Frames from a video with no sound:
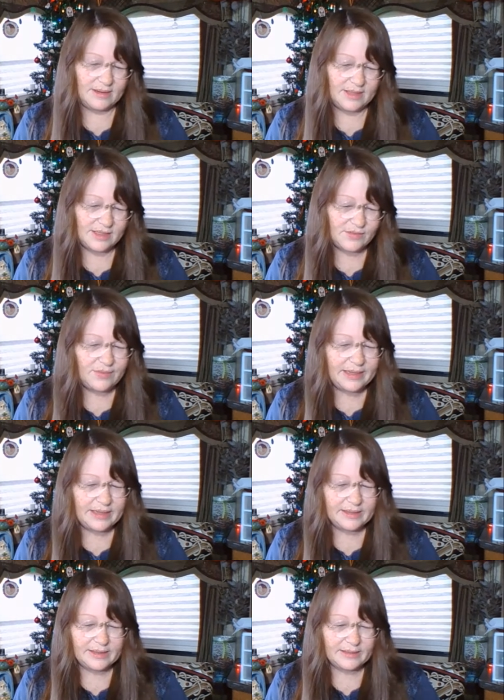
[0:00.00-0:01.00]
this
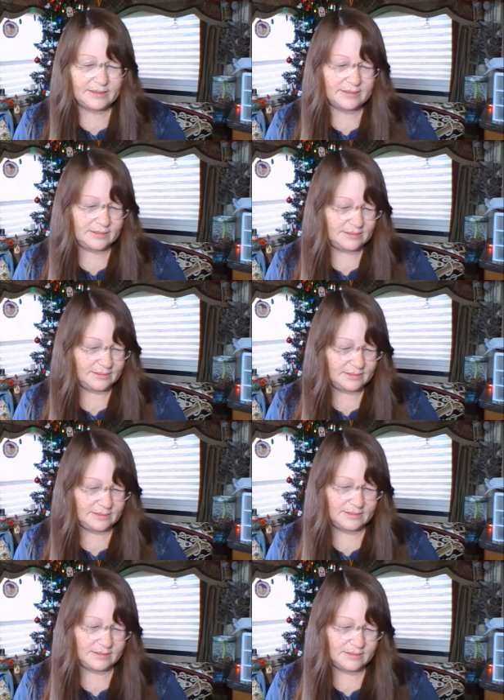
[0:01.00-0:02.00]
funny little
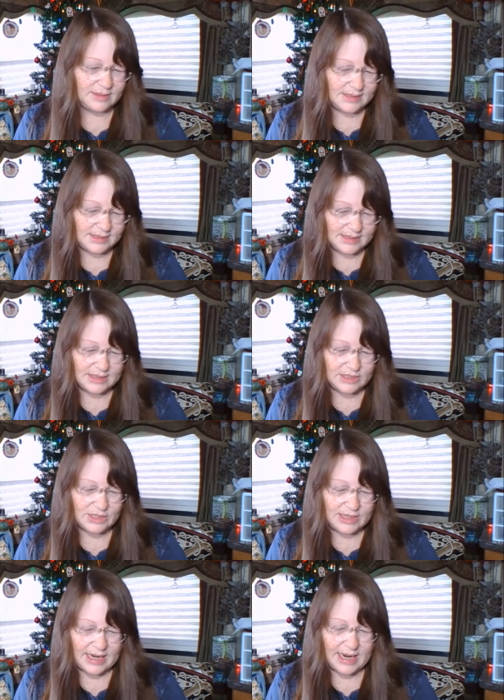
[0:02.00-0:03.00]
stitch
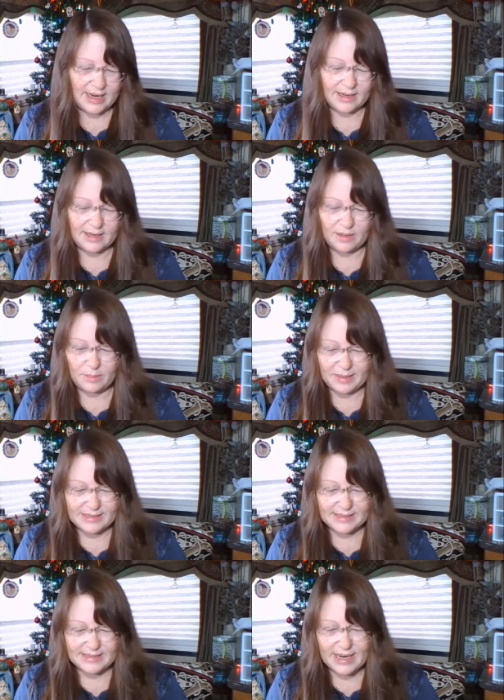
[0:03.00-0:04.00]
and hang in my
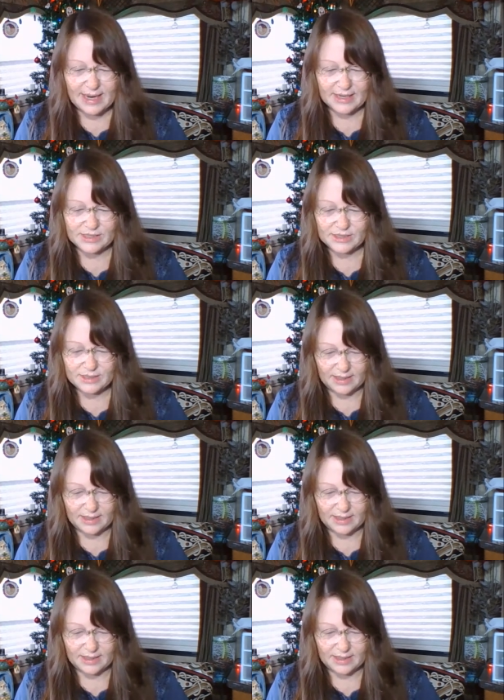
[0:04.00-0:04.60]
stash.